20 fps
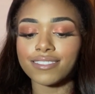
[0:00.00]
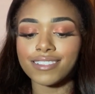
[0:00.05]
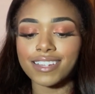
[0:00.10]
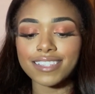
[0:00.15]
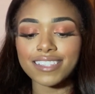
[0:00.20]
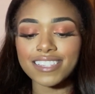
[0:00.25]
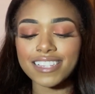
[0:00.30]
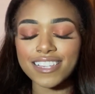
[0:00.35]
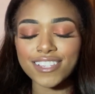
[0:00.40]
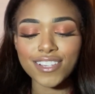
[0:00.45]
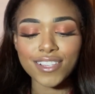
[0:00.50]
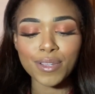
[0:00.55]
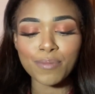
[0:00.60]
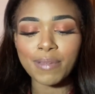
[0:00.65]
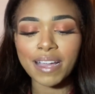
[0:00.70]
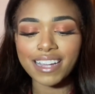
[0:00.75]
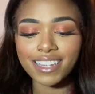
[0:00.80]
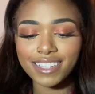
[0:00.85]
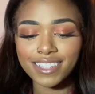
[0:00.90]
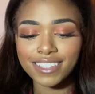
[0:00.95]
it says on the
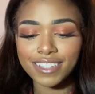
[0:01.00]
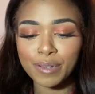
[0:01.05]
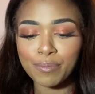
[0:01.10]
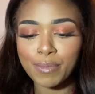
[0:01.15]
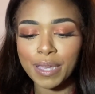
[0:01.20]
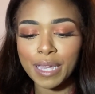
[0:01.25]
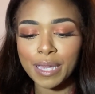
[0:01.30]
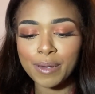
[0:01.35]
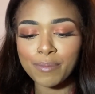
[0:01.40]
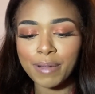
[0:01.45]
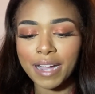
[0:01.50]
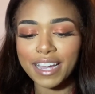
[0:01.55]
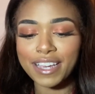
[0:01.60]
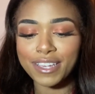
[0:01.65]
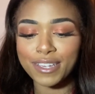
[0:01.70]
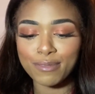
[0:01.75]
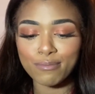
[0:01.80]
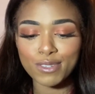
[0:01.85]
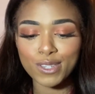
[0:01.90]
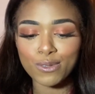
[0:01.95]
back that they're made by
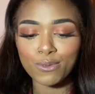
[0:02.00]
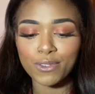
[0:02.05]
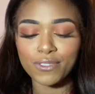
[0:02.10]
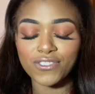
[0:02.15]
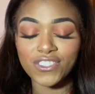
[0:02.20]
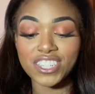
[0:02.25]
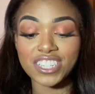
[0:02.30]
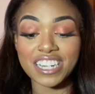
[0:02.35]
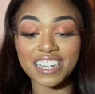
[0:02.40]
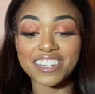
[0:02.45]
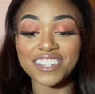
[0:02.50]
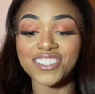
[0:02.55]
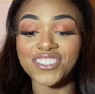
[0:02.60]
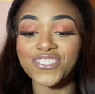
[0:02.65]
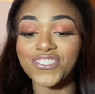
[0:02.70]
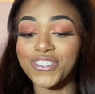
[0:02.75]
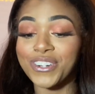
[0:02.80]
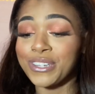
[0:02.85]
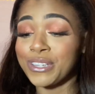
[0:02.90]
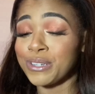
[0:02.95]
humans with
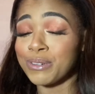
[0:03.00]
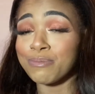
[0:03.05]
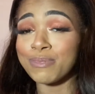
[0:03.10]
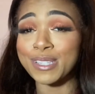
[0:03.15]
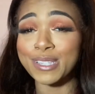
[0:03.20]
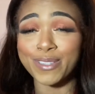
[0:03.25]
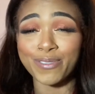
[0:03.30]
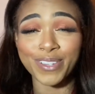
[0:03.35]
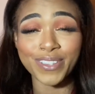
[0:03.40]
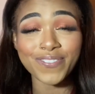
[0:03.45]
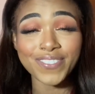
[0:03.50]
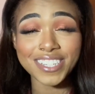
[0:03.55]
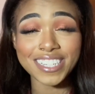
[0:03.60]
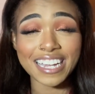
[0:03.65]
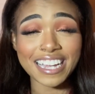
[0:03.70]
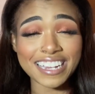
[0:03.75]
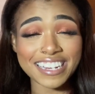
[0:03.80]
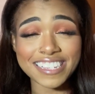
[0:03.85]
vaginas for humans with vaginas.